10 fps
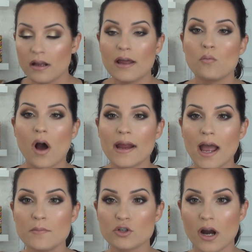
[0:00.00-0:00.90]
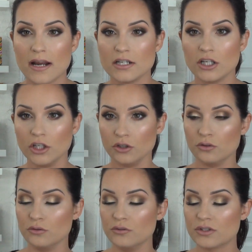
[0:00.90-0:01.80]
And why I'm trying to
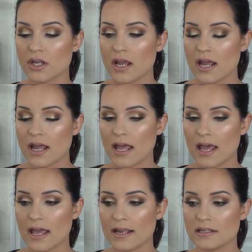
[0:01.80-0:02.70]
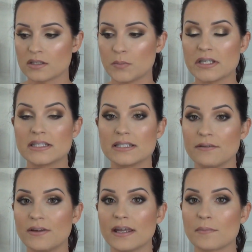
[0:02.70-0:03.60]
use a
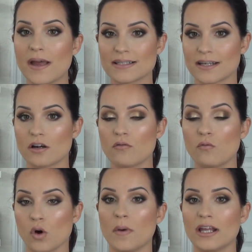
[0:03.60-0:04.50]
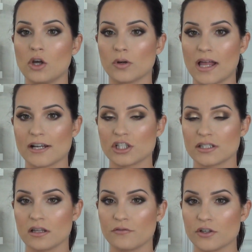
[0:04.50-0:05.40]
specific mascara for my lower lashes
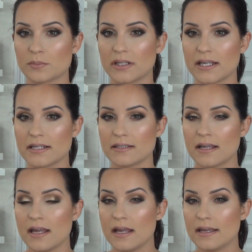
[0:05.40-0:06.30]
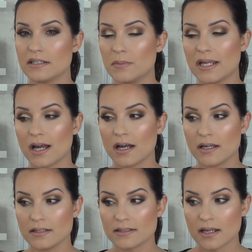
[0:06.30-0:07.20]
in the first place is
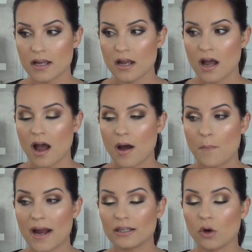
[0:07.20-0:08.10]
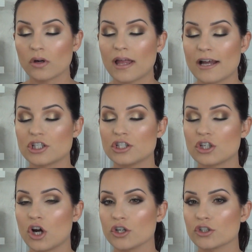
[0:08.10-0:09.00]
because my lower lashes
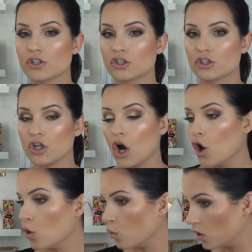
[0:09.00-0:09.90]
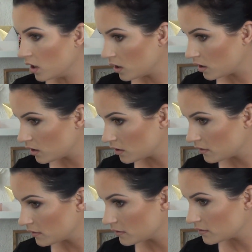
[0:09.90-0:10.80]
are so
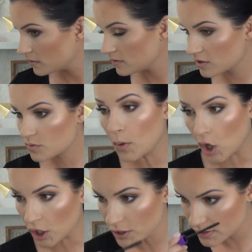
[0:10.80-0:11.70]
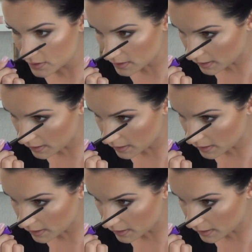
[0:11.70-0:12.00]
sparse